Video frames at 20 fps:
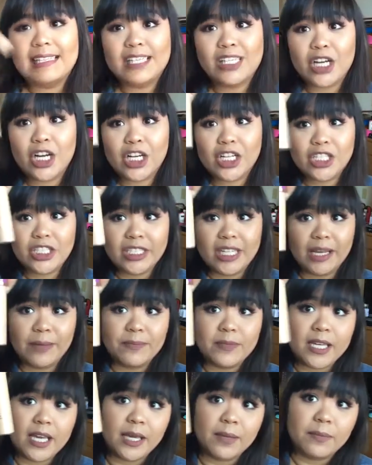Tarte
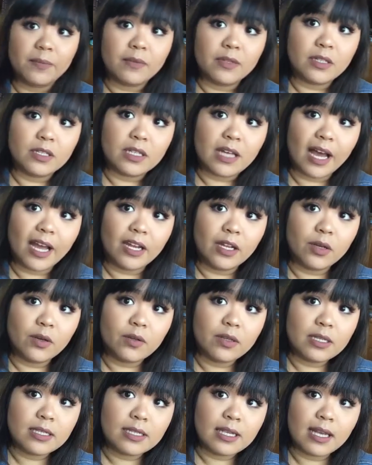Shape Tape. I
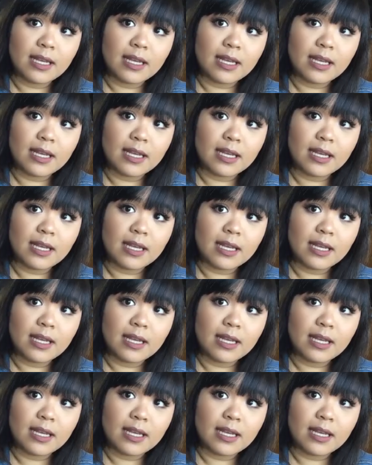know this